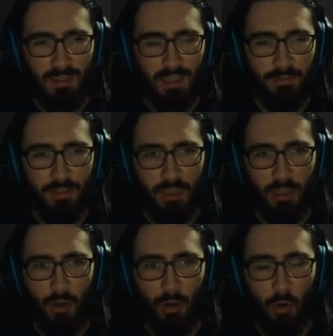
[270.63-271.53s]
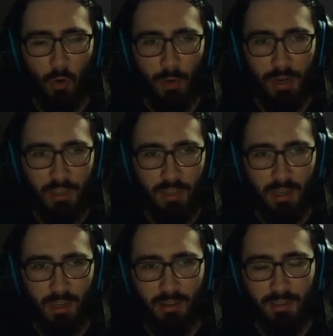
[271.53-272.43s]
If they go
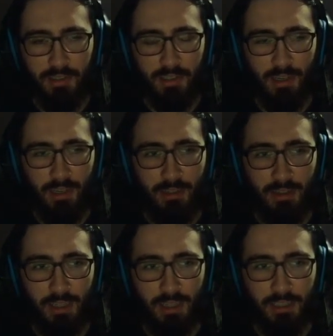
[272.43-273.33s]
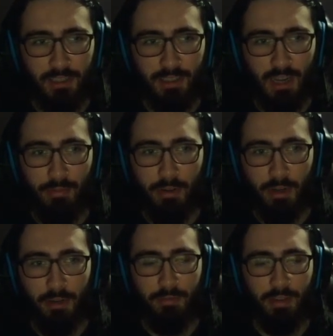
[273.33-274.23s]
anything else, I think I just have an
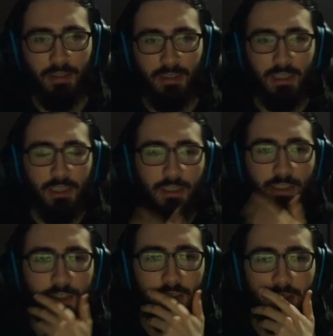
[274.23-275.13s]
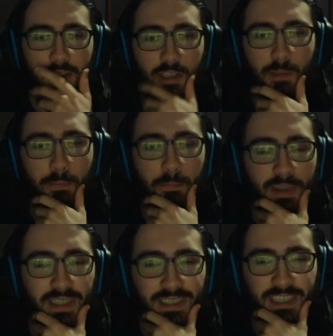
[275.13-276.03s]
advantageous
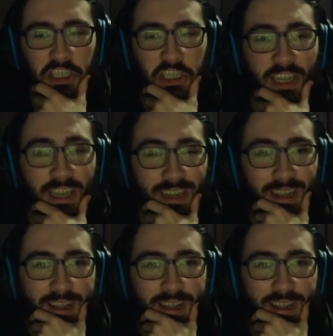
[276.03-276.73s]
positioning.